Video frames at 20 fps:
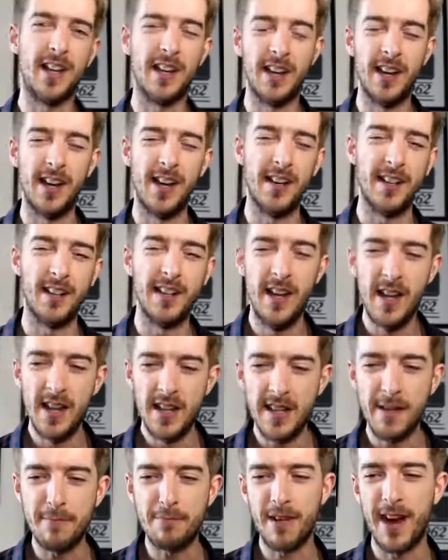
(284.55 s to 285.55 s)
and
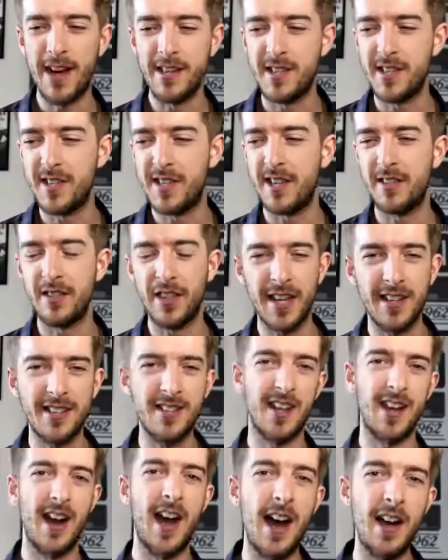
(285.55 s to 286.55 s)
you're practicing
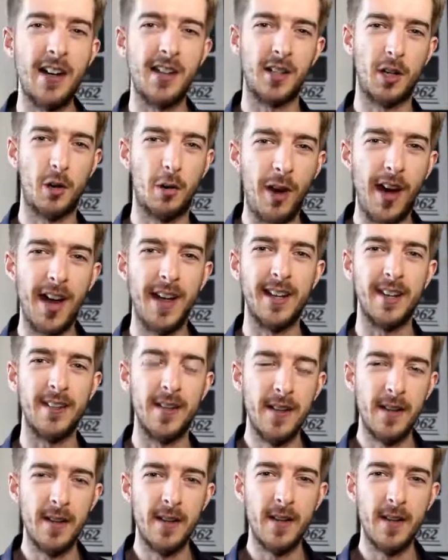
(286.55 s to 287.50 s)
things that aren't quite